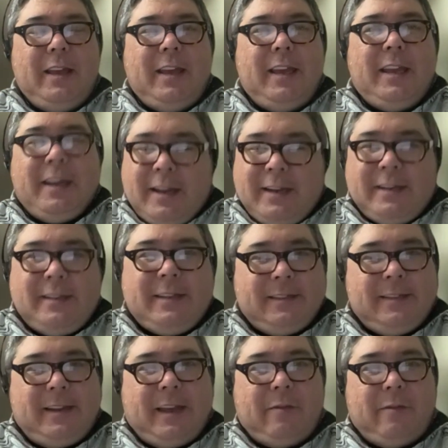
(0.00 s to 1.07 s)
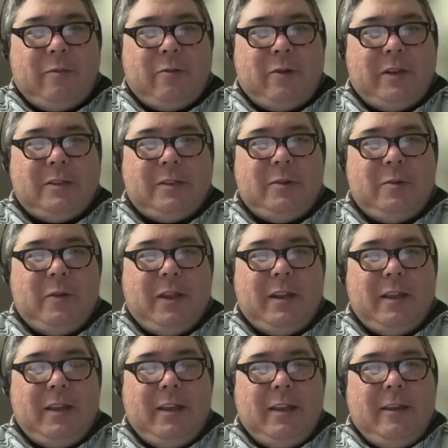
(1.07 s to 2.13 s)
it kind of doesn't have a point to
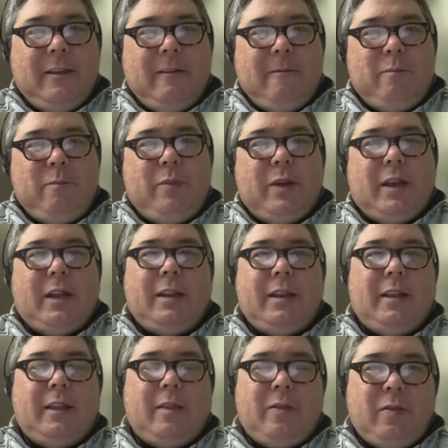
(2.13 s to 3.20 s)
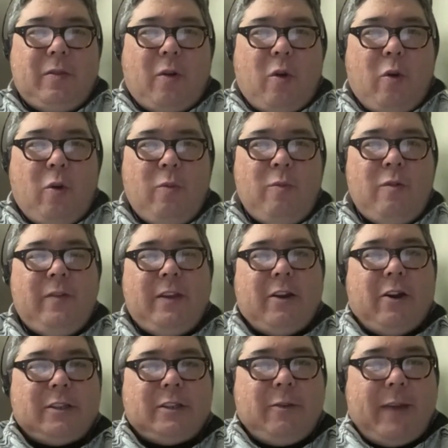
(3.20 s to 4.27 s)
it, but the whole movie
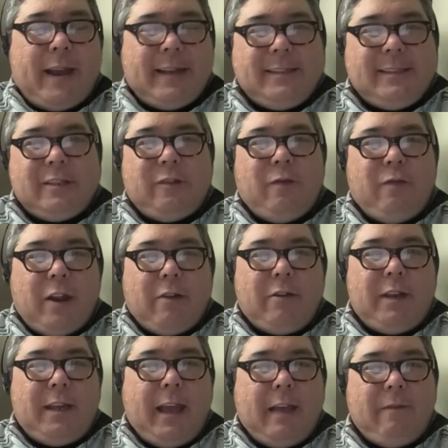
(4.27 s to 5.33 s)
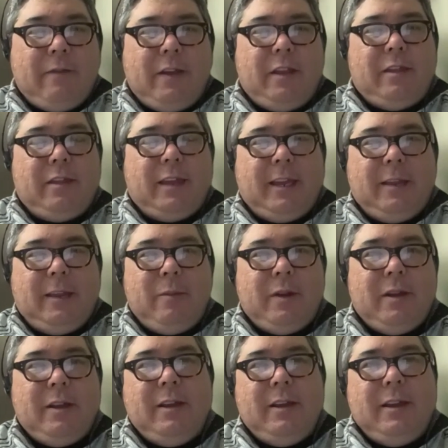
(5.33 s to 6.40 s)
also has this very heavy
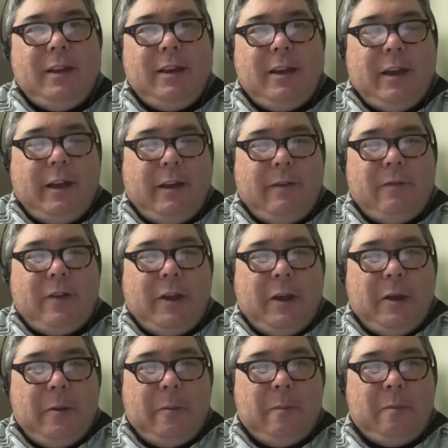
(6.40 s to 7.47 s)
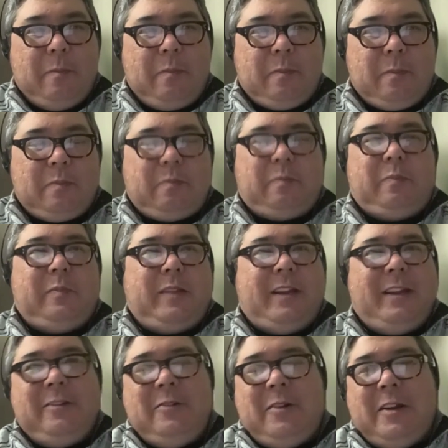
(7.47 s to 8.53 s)
theme of
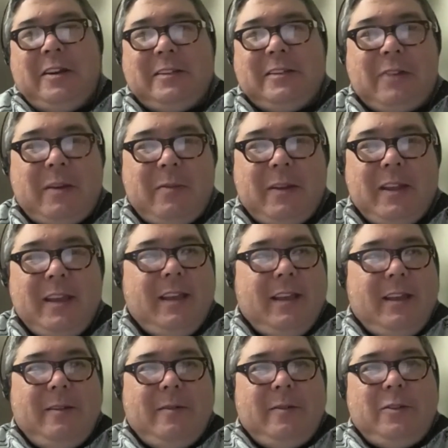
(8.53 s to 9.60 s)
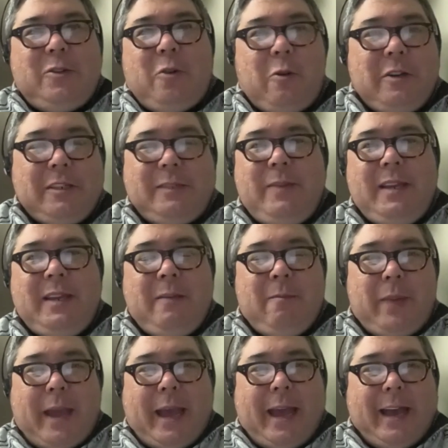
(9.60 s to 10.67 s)
I don't know how to describe it, tourists being
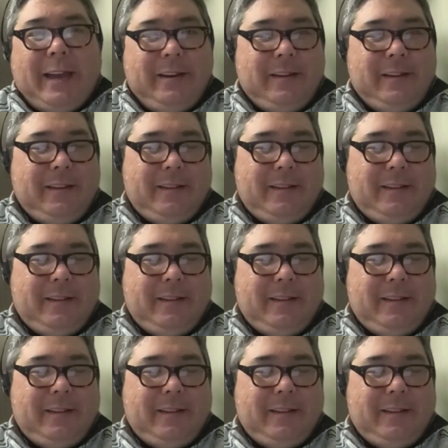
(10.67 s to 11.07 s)
bad.